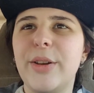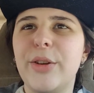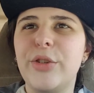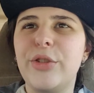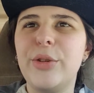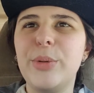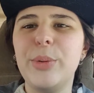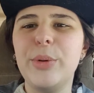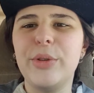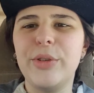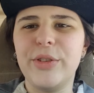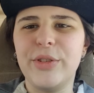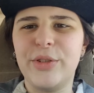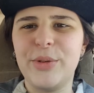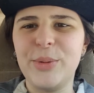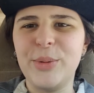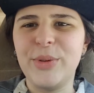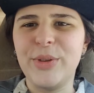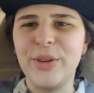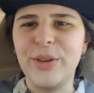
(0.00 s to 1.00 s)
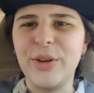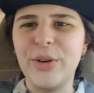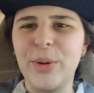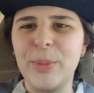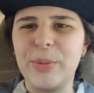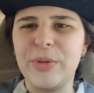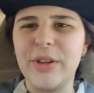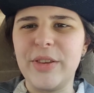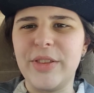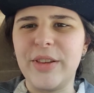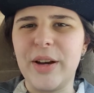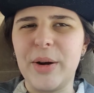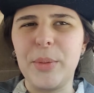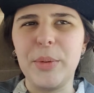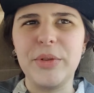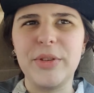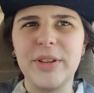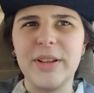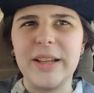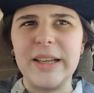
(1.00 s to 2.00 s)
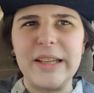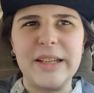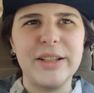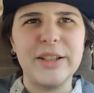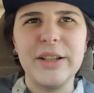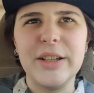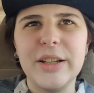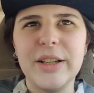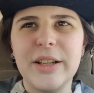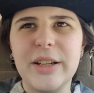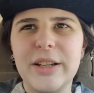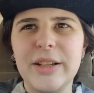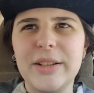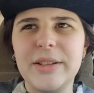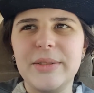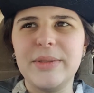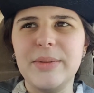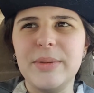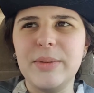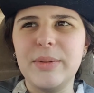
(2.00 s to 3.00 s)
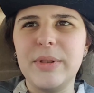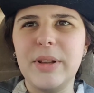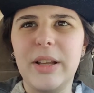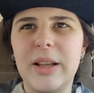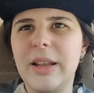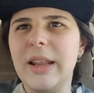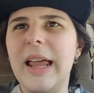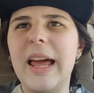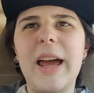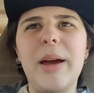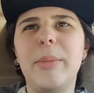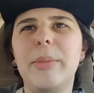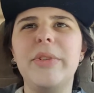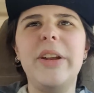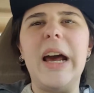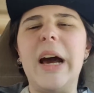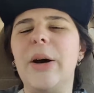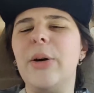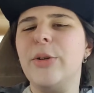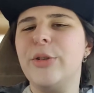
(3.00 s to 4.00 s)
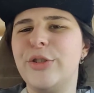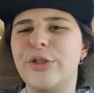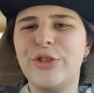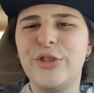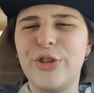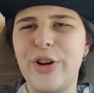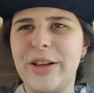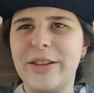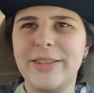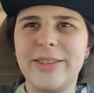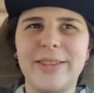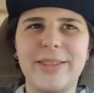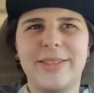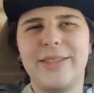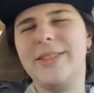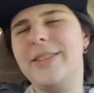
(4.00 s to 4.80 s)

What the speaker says: She was a little upset that I wasn't, like, glammed out, dressed